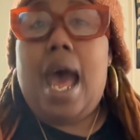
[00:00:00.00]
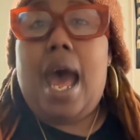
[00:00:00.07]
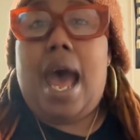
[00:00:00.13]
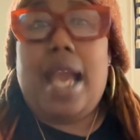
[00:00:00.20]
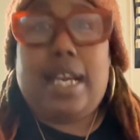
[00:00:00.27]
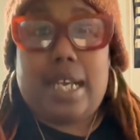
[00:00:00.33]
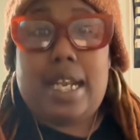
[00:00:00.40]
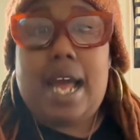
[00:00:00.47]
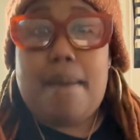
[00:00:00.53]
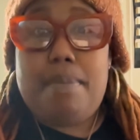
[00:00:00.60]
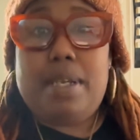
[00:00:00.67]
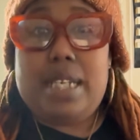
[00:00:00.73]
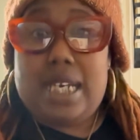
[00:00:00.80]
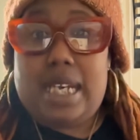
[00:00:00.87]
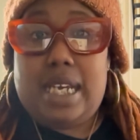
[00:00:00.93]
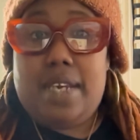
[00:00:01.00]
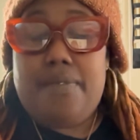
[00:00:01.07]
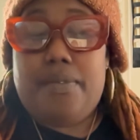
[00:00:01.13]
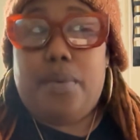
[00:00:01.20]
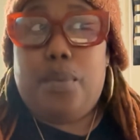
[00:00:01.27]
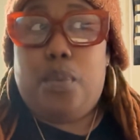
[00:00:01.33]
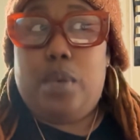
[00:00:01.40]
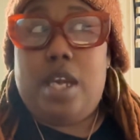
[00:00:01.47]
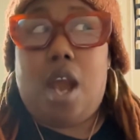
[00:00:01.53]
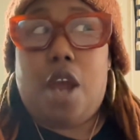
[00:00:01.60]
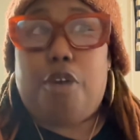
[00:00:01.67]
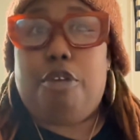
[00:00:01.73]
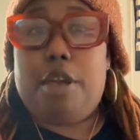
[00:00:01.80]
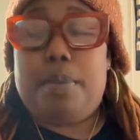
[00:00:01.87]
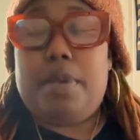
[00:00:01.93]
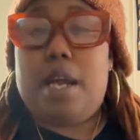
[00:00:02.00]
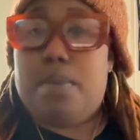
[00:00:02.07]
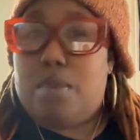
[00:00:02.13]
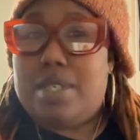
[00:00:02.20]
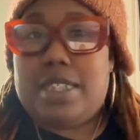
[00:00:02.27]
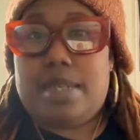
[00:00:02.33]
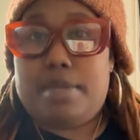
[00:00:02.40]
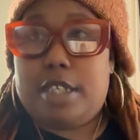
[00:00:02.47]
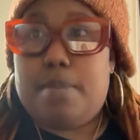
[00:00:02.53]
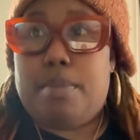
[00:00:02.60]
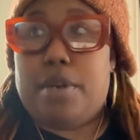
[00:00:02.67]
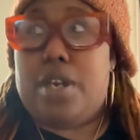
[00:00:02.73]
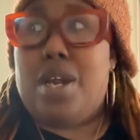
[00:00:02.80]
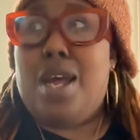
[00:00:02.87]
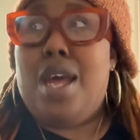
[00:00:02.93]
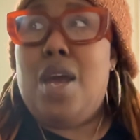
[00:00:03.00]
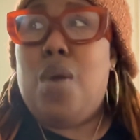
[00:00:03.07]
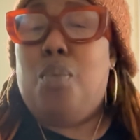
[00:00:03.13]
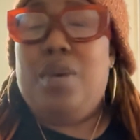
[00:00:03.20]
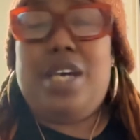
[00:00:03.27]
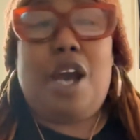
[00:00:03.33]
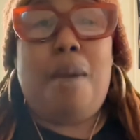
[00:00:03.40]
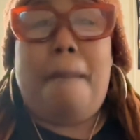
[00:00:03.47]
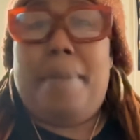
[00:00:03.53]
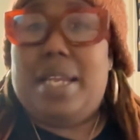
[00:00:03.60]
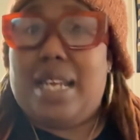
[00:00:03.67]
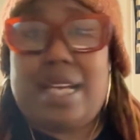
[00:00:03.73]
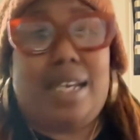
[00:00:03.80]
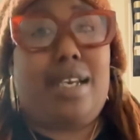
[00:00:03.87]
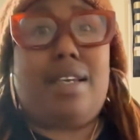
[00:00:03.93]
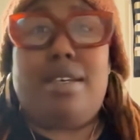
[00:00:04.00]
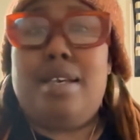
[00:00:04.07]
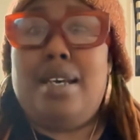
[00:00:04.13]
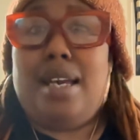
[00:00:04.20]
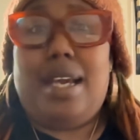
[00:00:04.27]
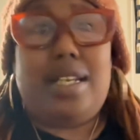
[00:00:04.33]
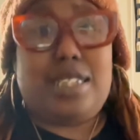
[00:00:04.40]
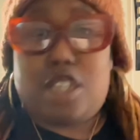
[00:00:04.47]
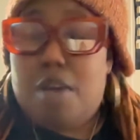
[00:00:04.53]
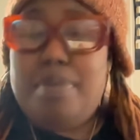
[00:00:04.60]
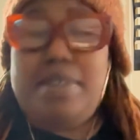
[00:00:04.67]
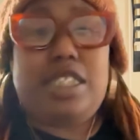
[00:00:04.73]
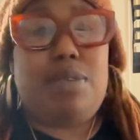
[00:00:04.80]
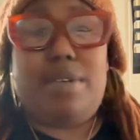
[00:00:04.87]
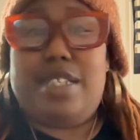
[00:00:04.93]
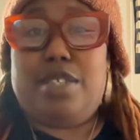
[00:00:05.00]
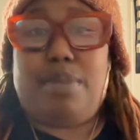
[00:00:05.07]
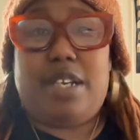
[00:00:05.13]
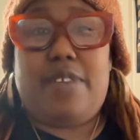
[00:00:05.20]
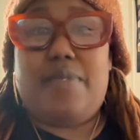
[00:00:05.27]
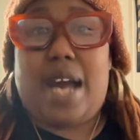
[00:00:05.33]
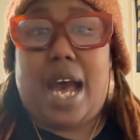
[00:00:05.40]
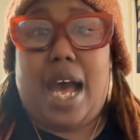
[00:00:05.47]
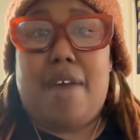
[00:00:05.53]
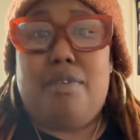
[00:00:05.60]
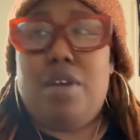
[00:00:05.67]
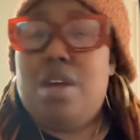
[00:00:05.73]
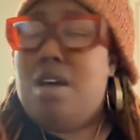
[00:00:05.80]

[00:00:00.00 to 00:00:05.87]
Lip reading: I cannot believe we are creeping up on September. We gonna blink. It's gonna be 2025.